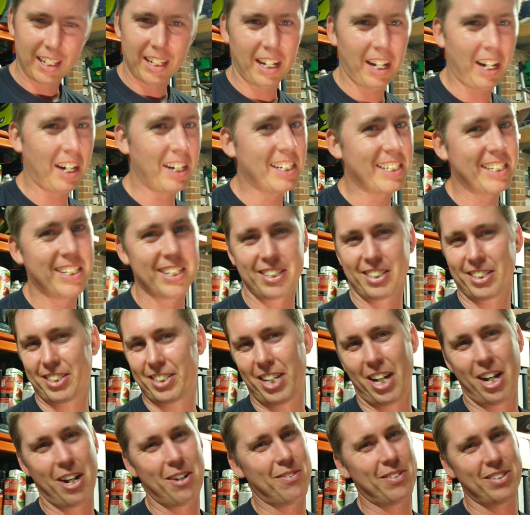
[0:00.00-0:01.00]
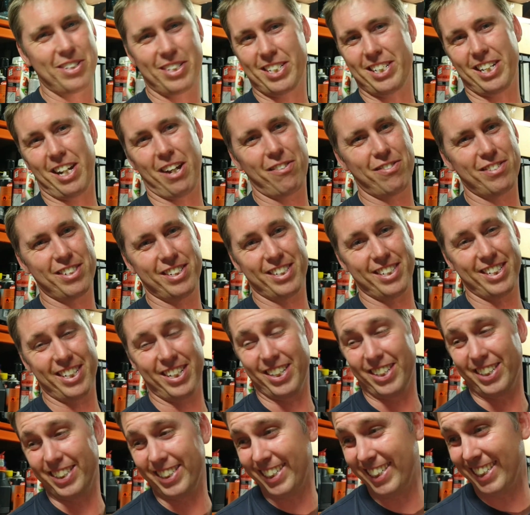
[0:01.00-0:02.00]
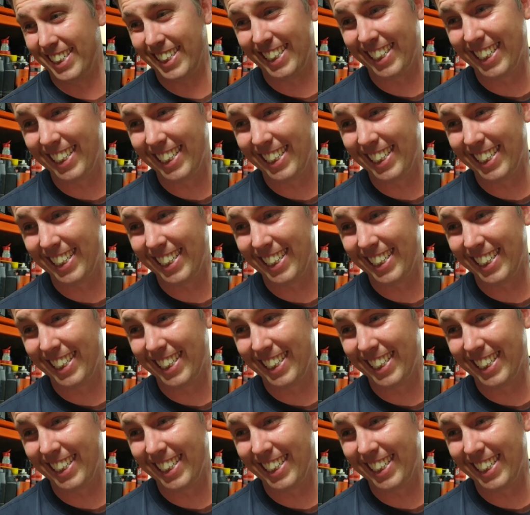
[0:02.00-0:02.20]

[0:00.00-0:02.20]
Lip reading: I've got so much left to do.